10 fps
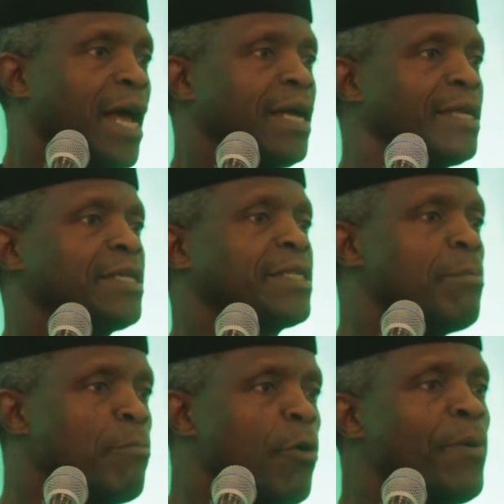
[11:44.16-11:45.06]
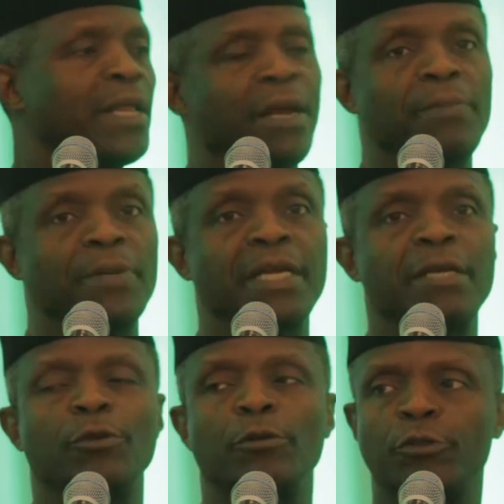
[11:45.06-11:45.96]
and is a mobile
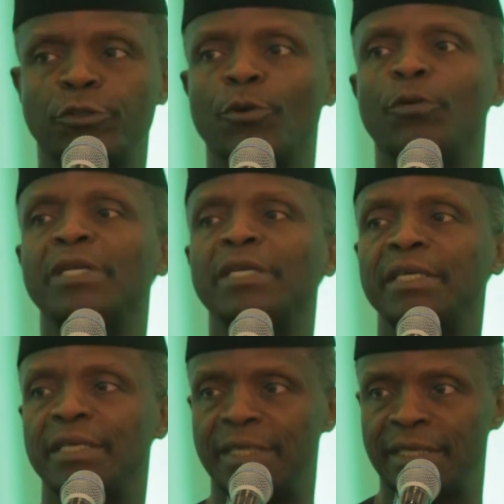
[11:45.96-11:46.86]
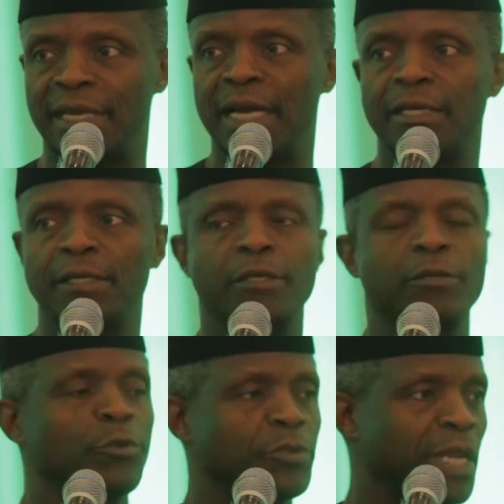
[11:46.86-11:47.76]
application solely designed
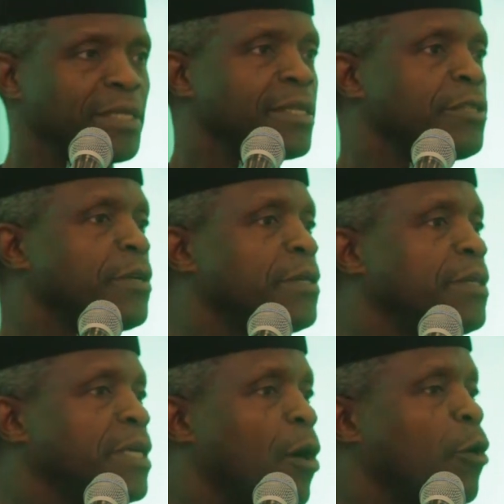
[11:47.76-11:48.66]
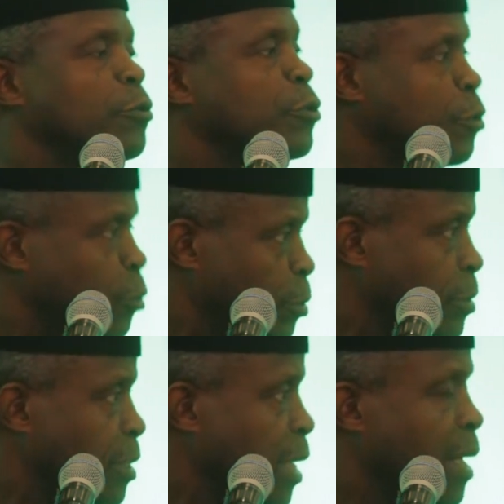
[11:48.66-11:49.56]
to transition the
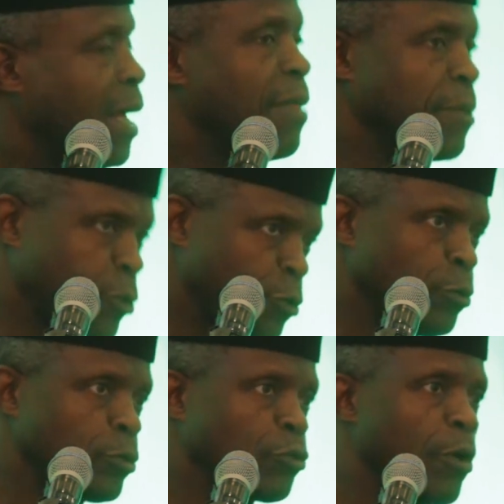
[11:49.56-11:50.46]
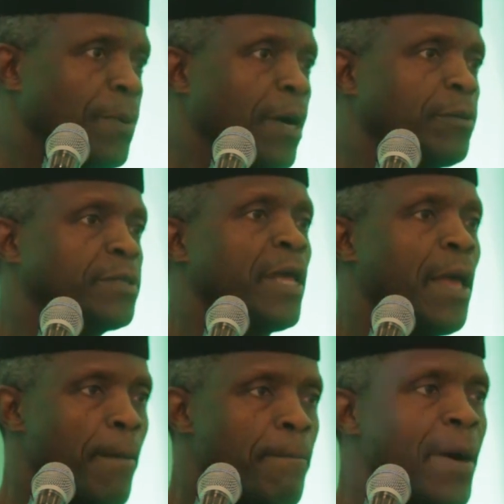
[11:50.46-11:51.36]
unschooled and the school dropout
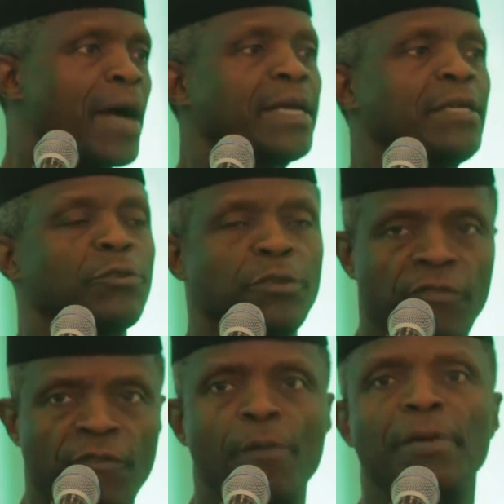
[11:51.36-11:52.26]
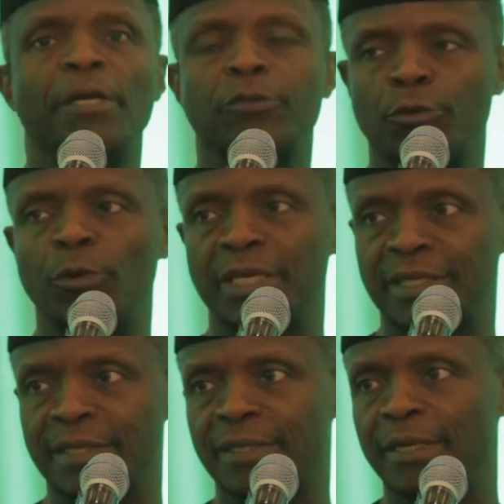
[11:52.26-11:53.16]
back into the formal schooling
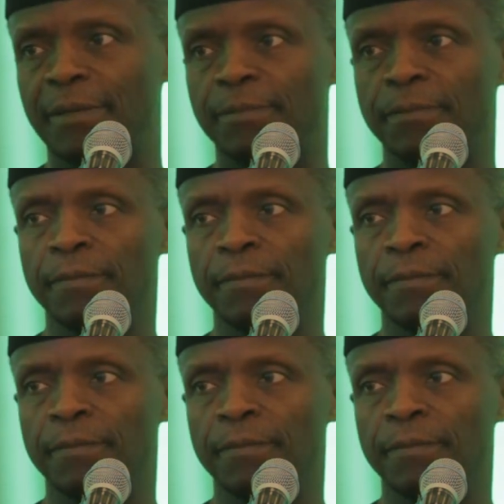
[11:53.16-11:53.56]
system.